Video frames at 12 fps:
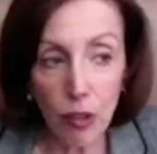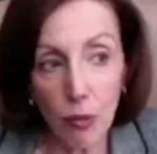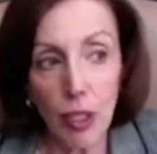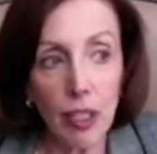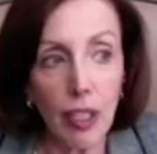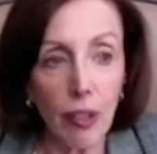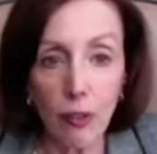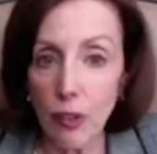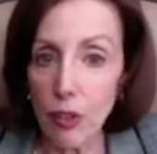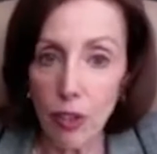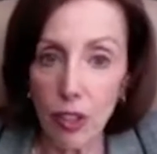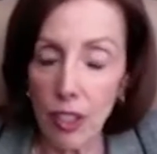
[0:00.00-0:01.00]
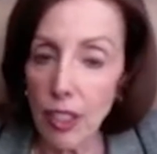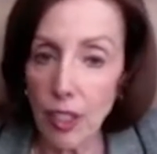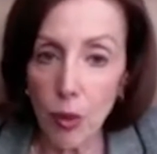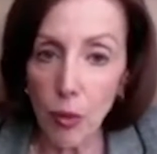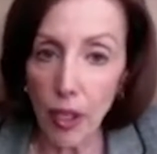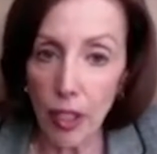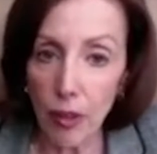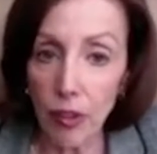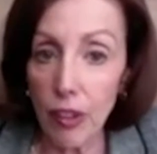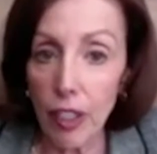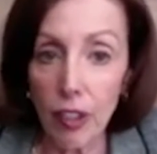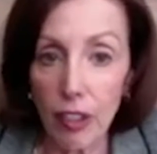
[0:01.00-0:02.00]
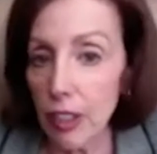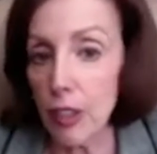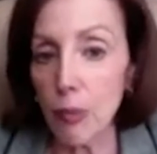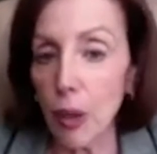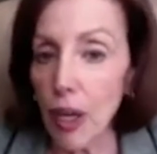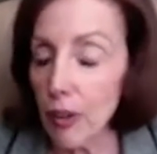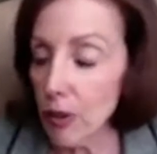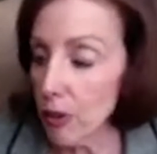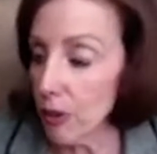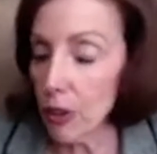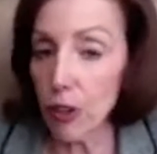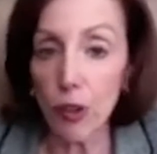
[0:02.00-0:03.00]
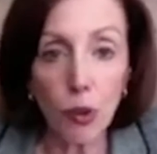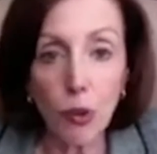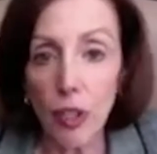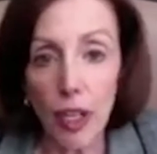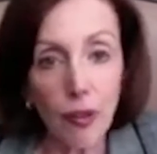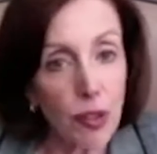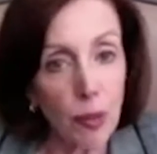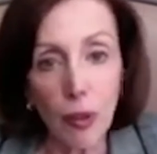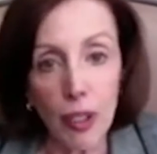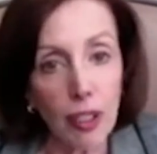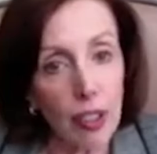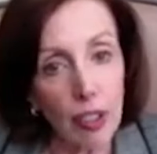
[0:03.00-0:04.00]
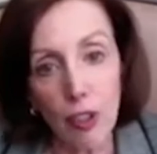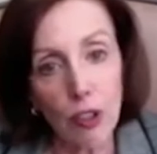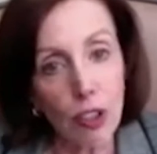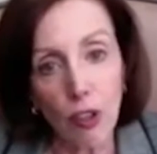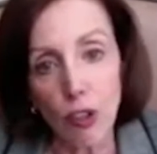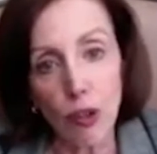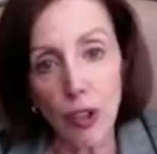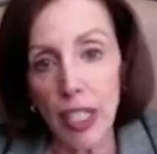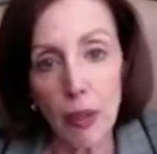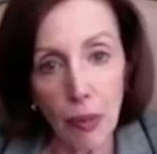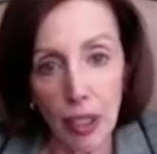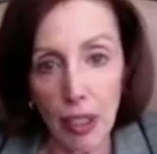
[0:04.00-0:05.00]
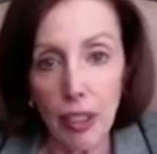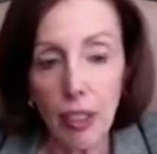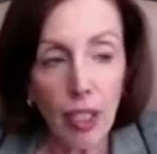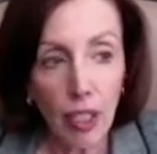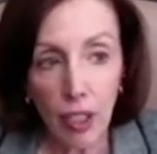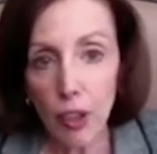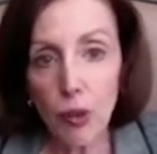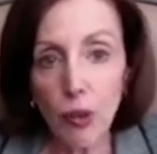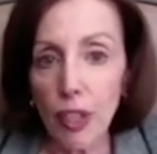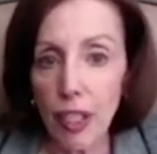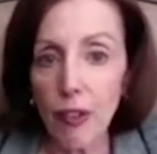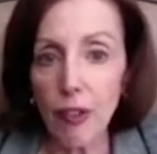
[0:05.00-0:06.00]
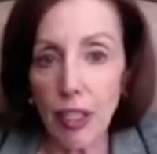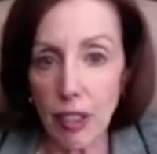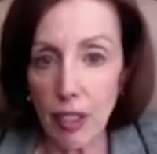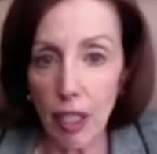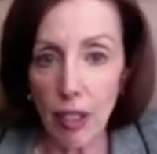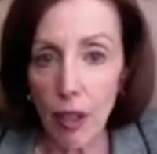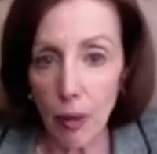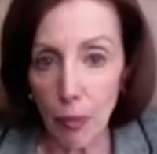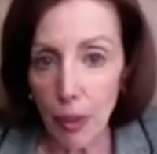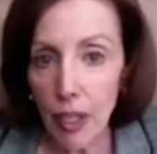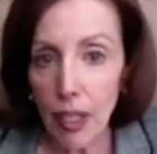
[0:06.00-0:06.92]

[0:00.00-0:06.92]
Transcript: To me, that was an easy way to learn. I don't need to bother you or have somebody, training me. You already have that set up.